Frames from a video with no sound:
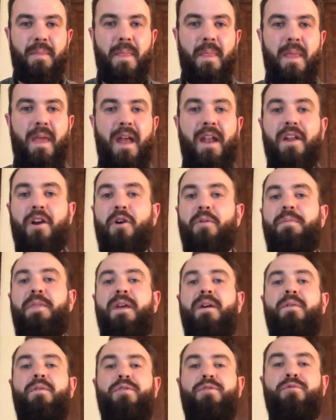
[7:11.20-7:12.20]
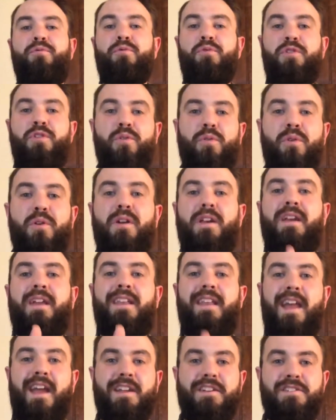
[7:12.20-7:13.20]
And I hope that through your
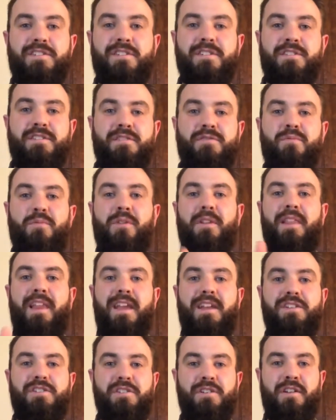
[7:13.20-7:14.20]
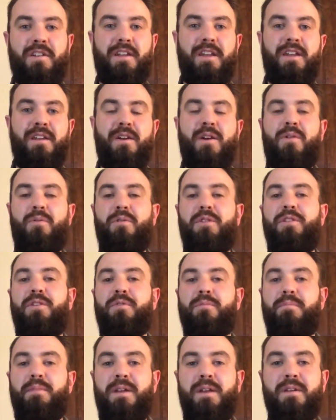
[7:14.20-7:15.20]
connections relationally with your
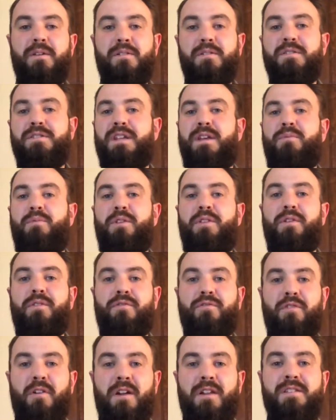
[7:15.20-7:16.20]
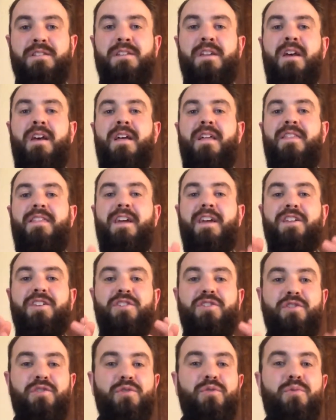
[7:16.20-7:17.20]
peers and with your friends, that
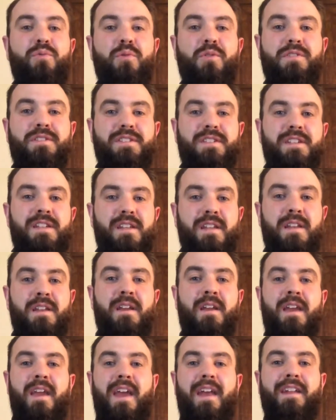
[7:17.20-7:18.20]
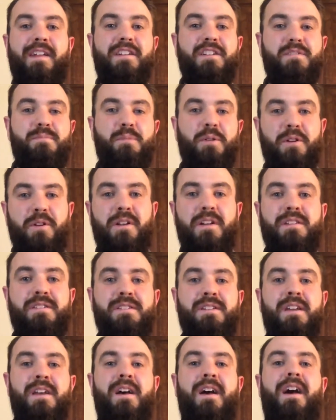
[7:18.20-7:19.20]
you will see and experience
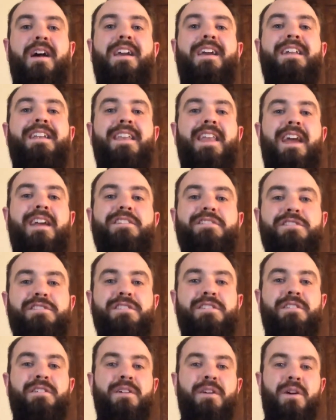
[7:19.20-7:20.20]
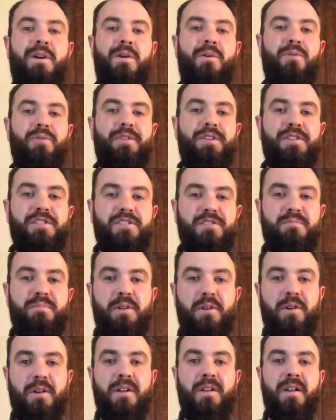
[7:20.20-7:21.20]
a connection with the
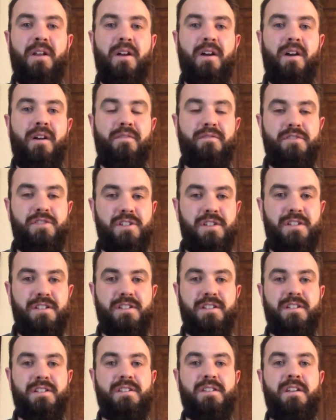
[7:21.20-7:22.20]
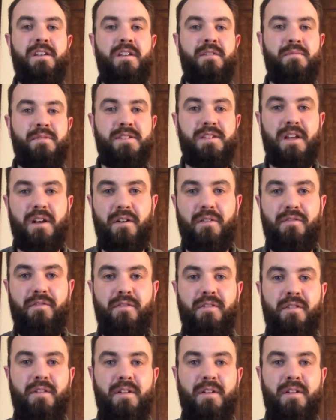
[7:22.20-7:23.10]
Spirit of Jesus himself.